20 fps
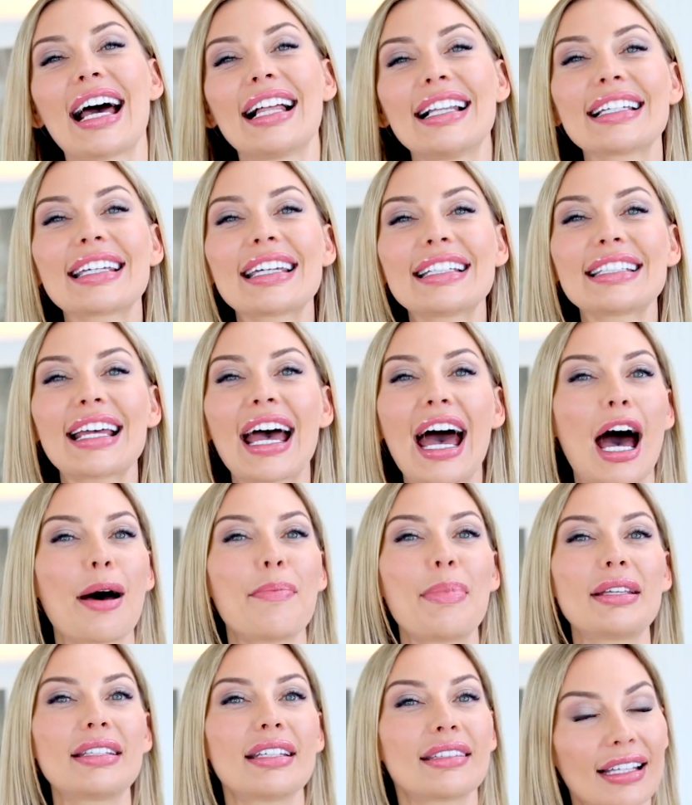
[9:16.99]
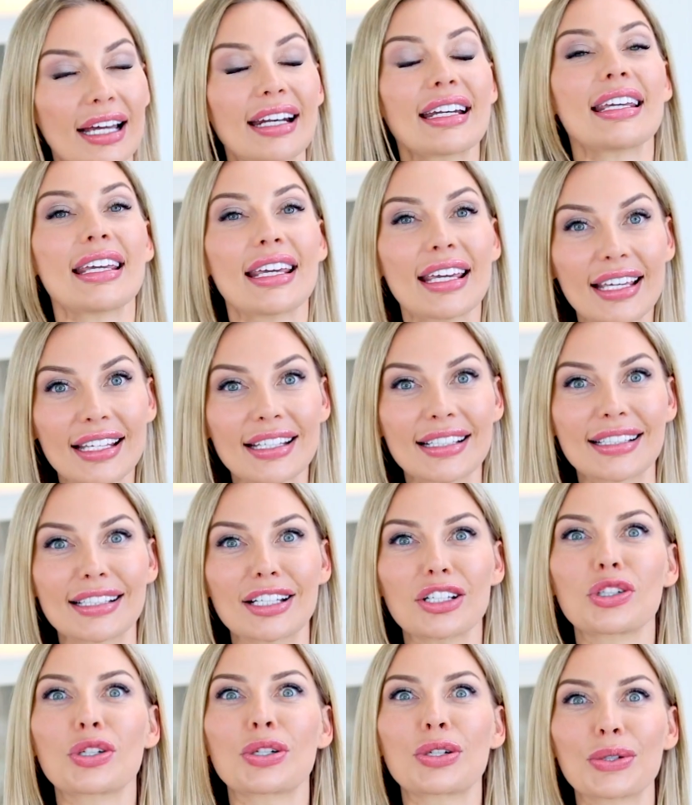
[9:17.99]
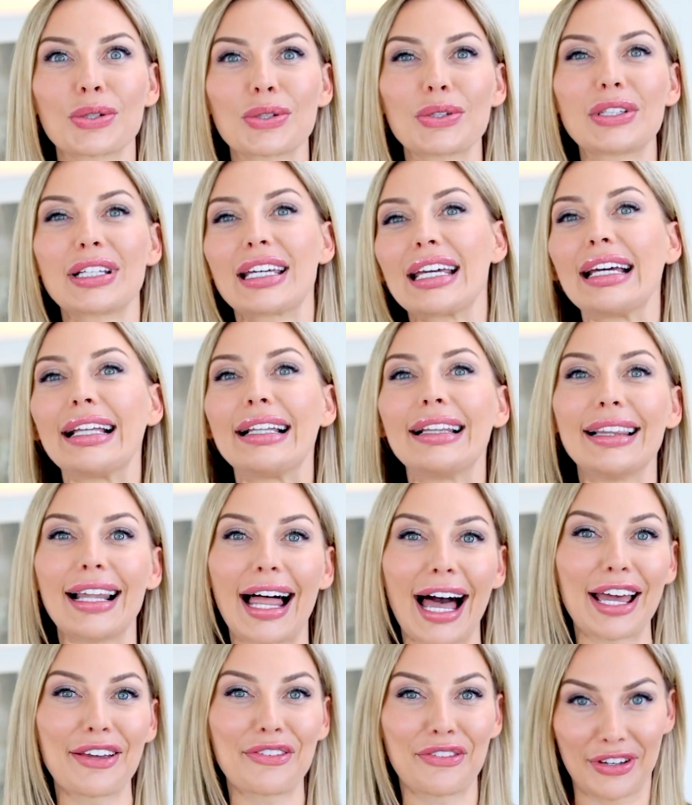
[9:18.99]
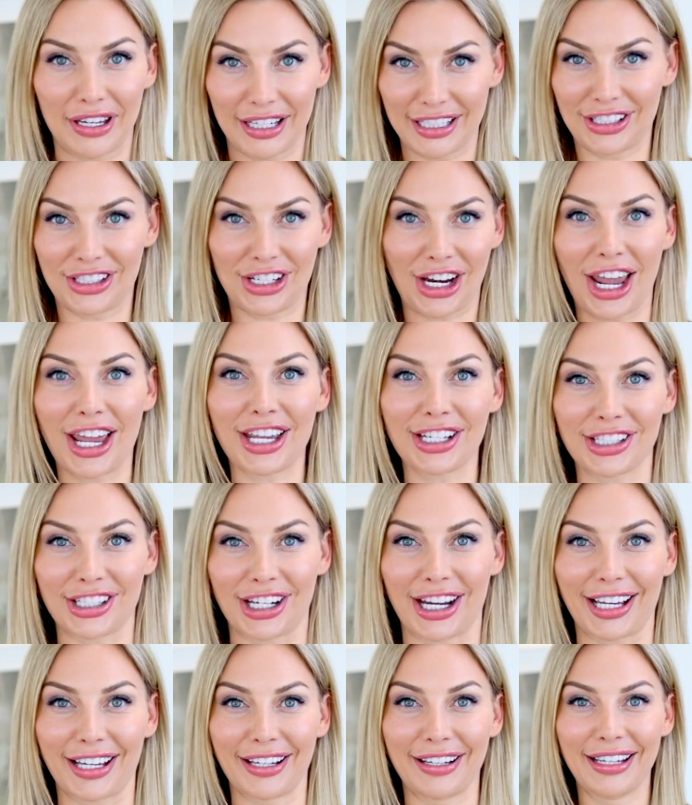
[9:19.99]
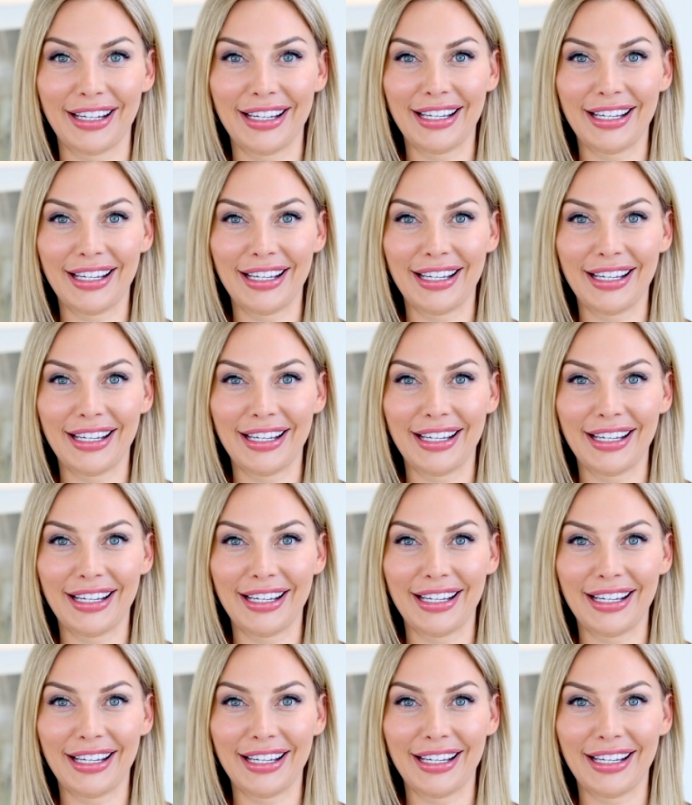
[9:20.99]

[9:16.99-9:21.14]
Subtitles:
elegant habit that is truly life-changing.